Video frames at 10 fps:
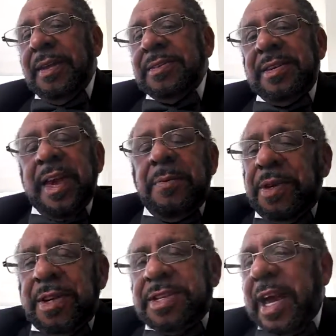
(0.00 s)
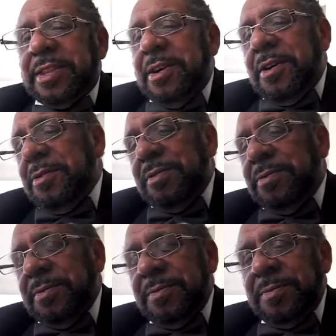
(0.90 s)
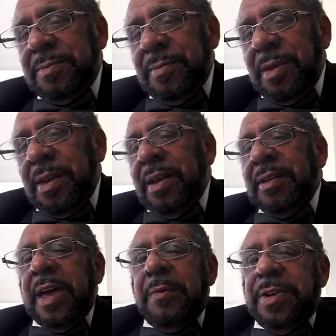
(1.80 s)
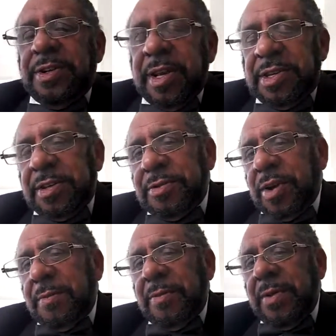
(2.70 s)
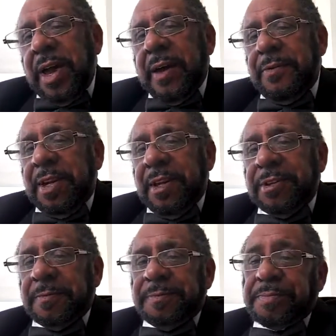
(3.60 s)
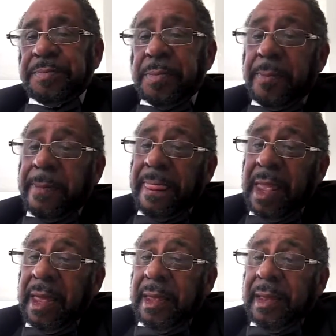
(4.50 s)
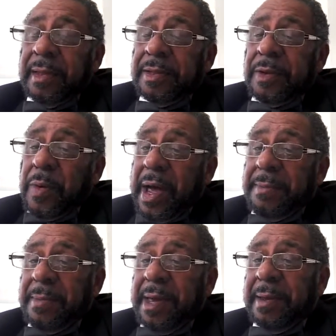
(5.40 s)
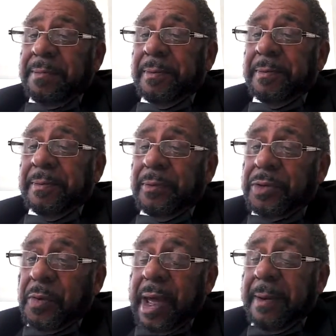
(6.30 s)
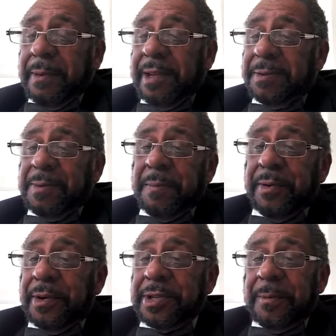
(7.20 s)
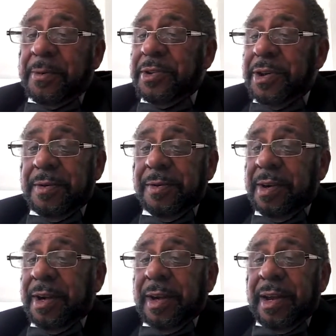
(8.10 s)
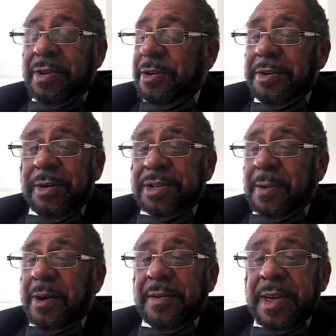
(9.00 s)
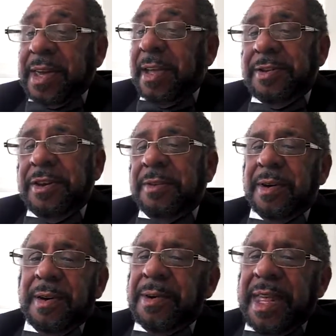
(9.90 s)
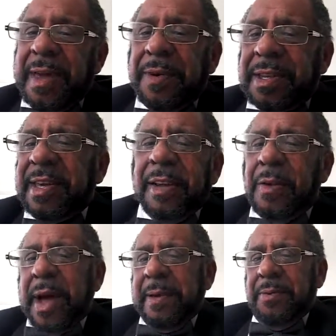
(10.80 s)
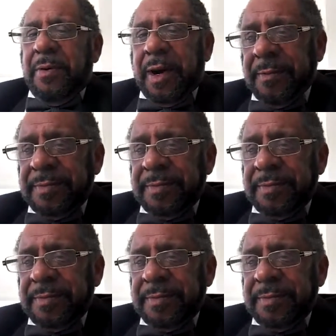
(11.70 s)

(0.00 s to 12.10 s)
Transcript: See, they wouldn't have shot their own. They wouldn't have shot. See, the trouble we having is the white man. Well, the white policeman pulls up on you and you're doing something wrong, he'd kill you. But he wouldn't kill a white boy.